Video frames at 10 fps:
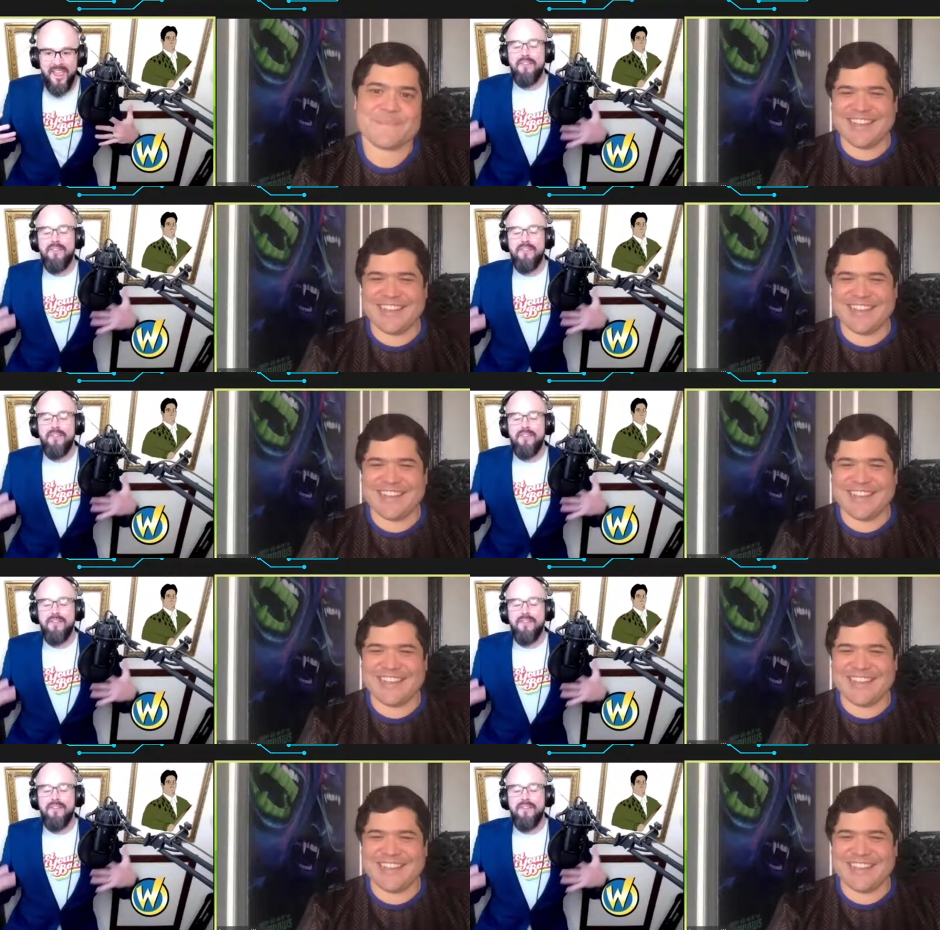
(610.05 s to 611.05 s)
Speaker 1: like you were
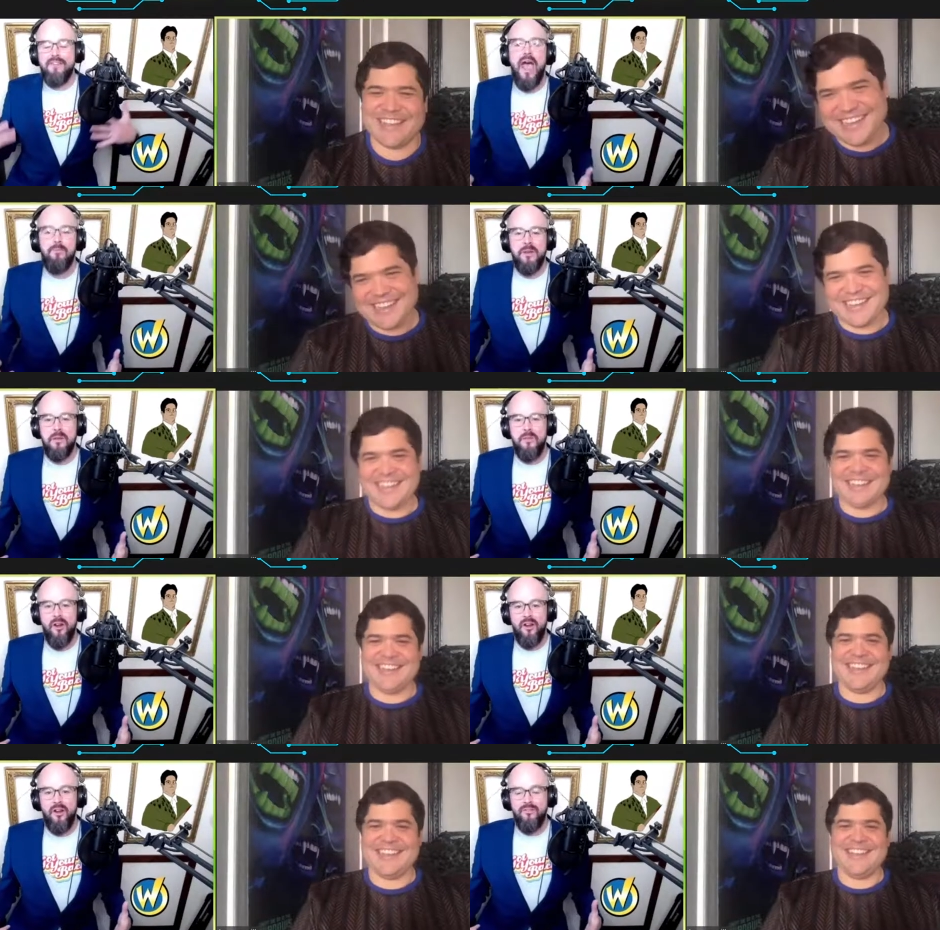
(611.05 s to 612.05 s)
like in you be part
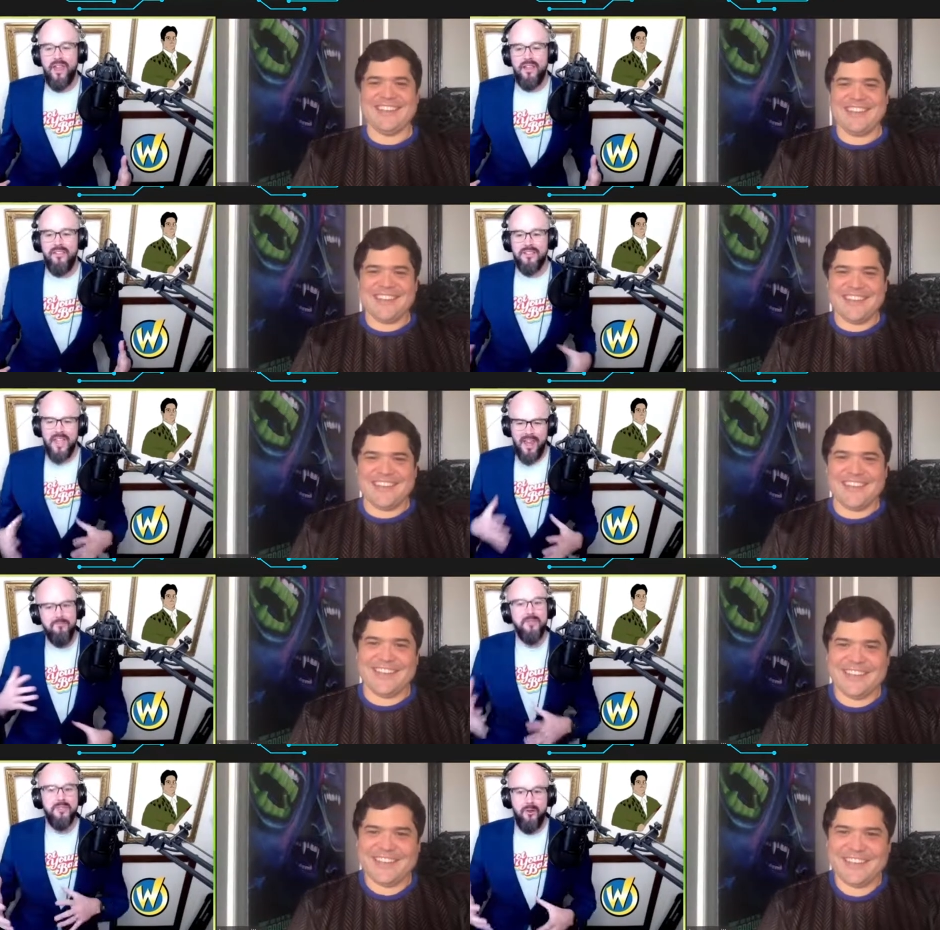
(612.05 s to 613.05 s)
of like this kind of
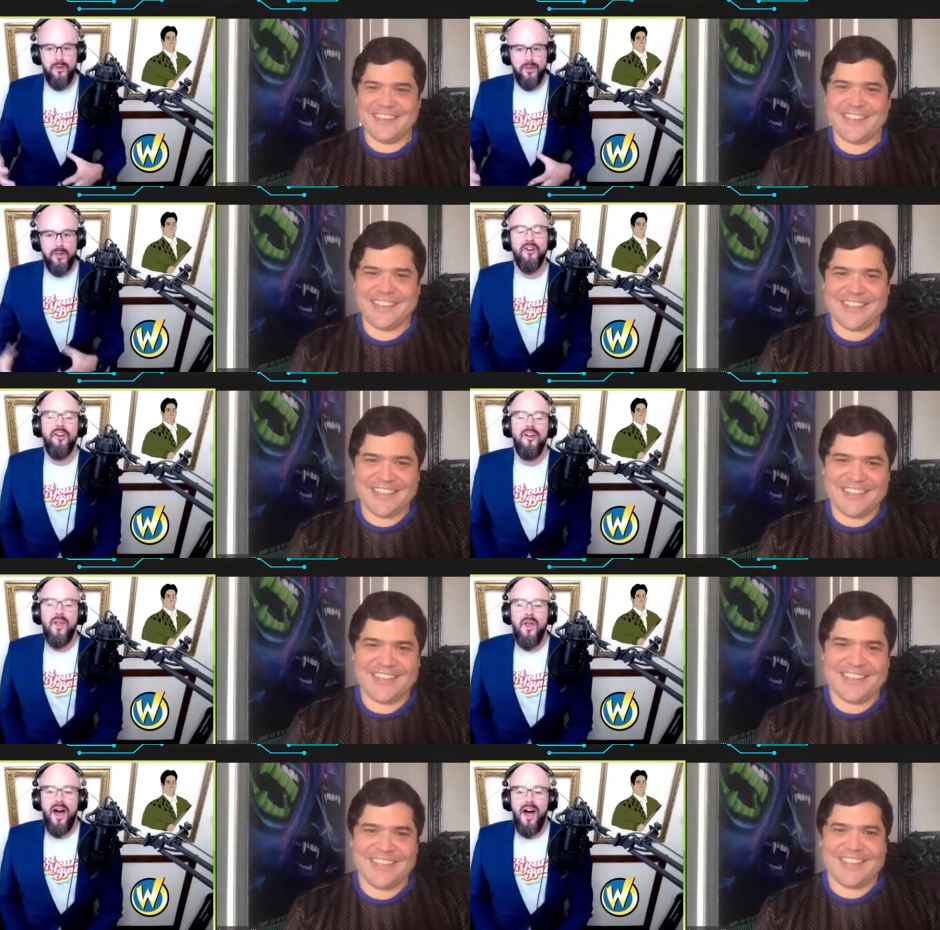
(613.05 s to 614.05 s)
musical theater
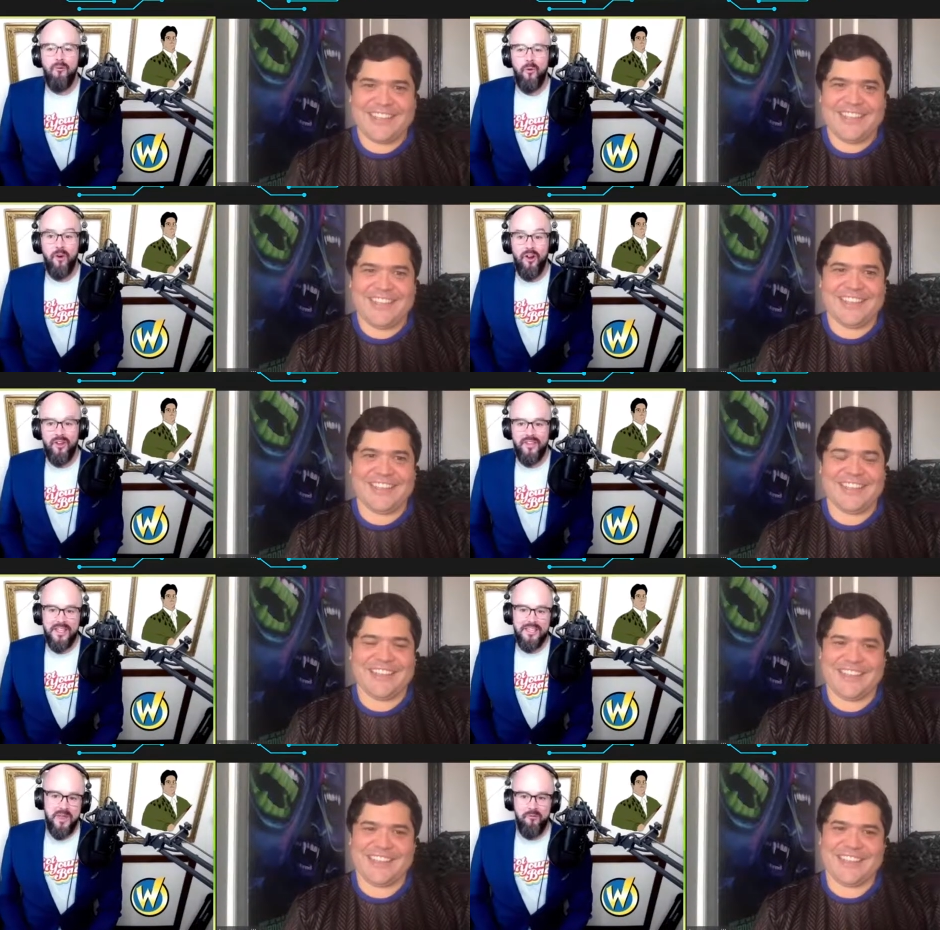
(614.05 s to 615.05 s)
um, world that's
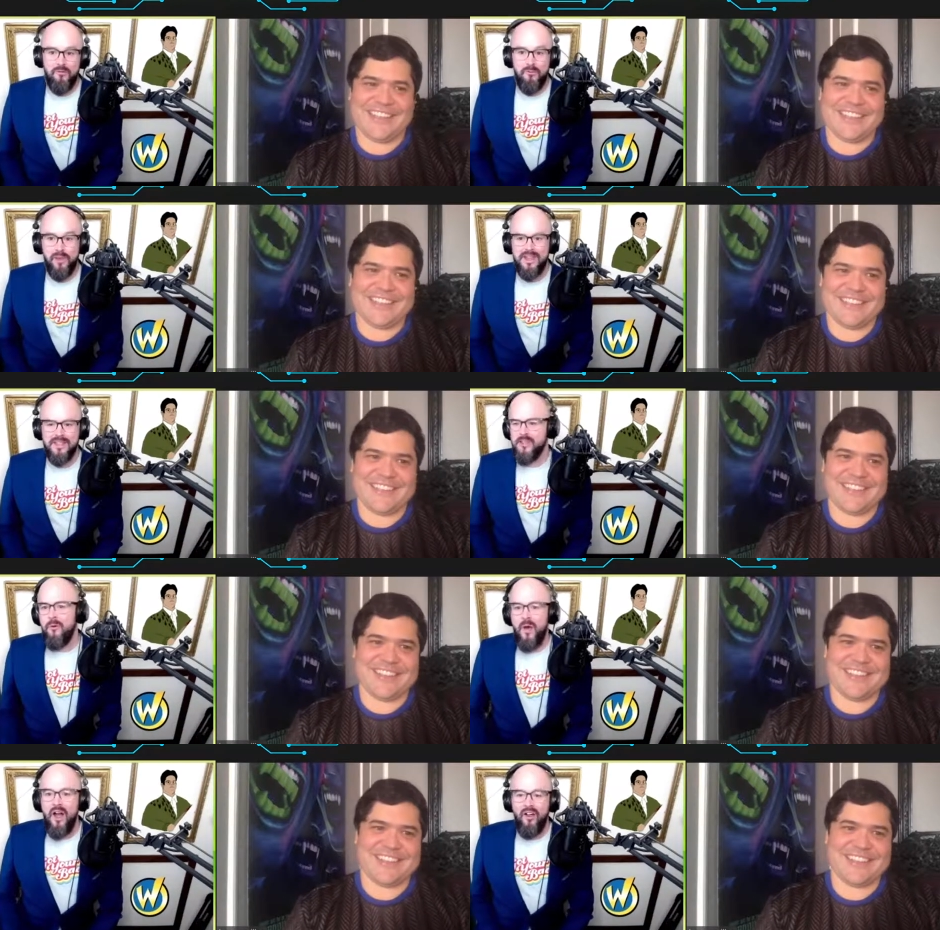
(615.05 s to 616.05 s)
being played so
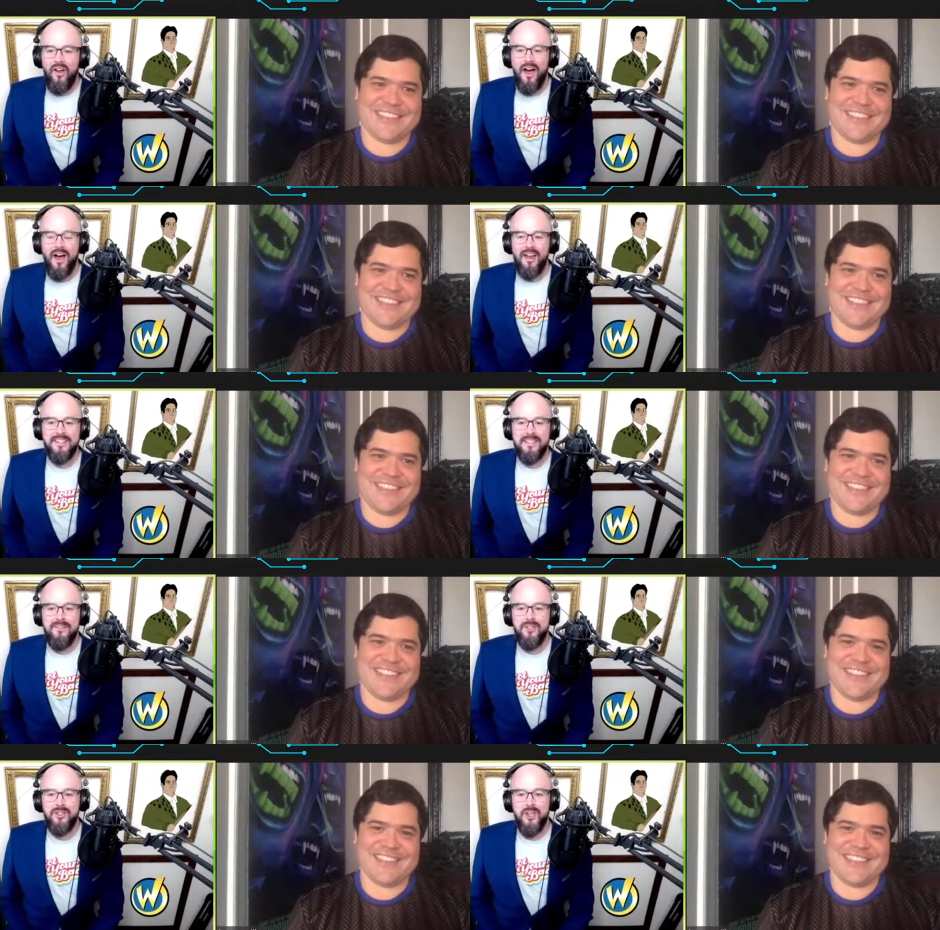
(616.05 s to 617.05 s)
well uh, on a TV
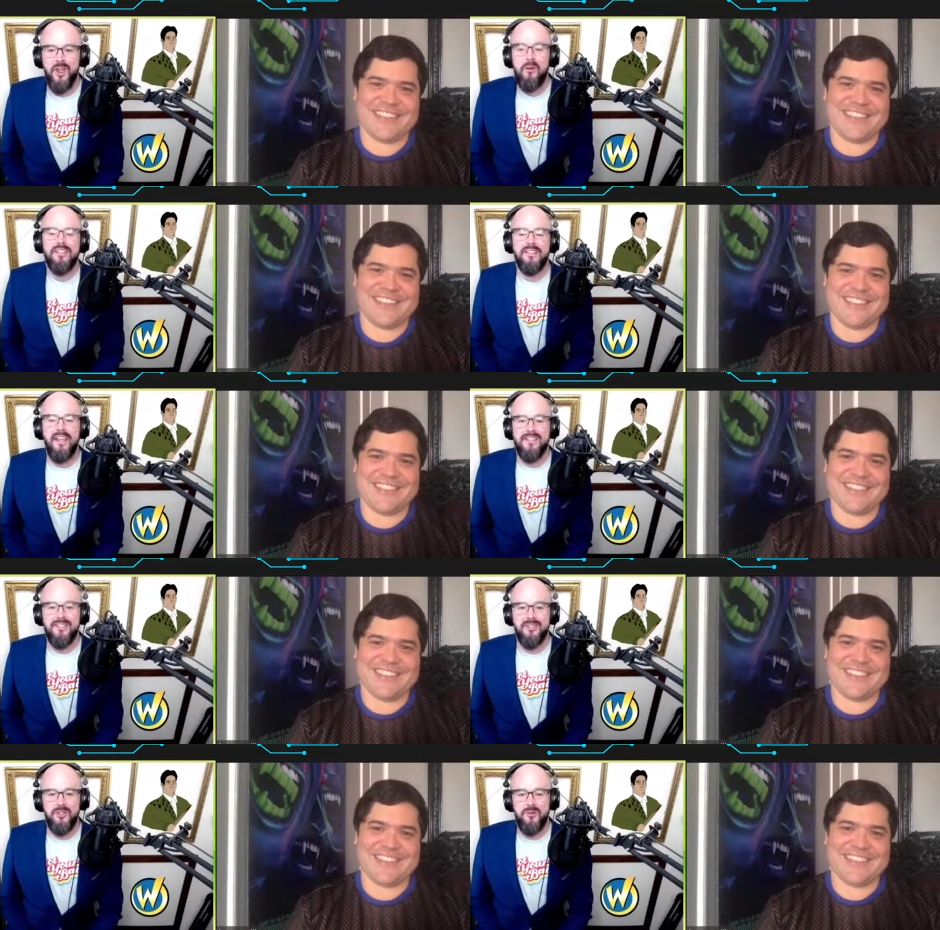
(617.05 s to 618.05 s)
show. What was it like to
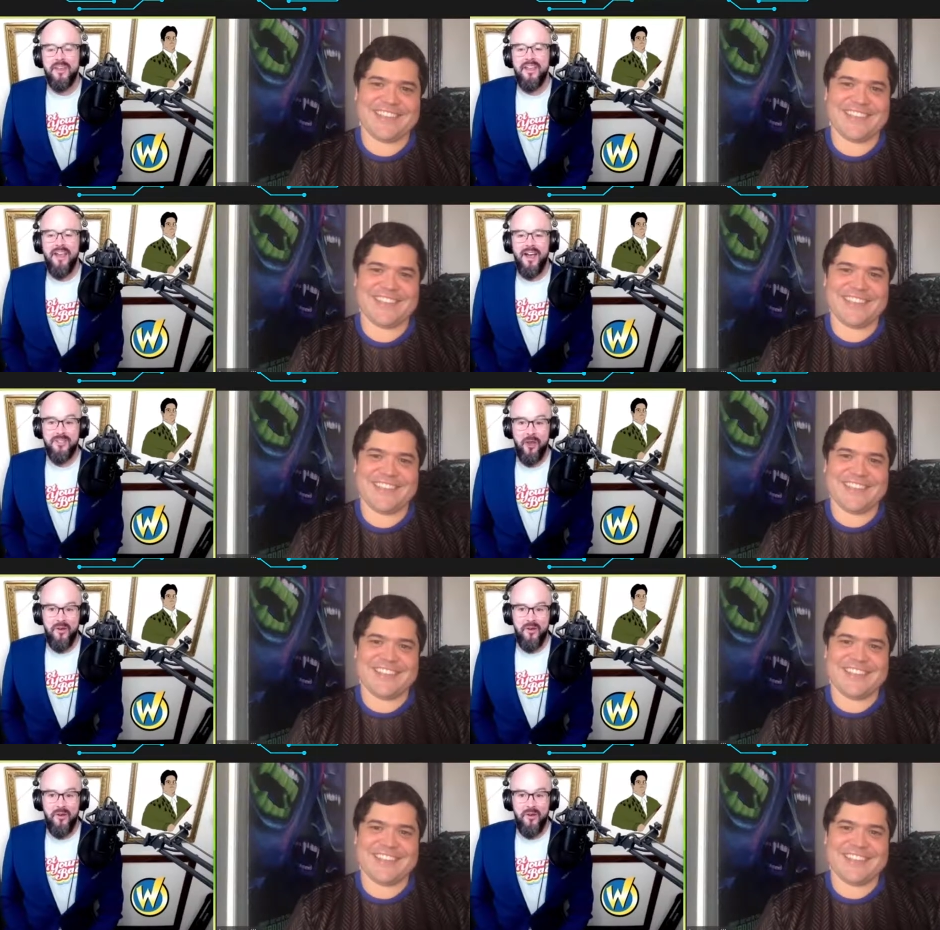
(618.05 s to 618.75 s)
shoot uh, Zoey's,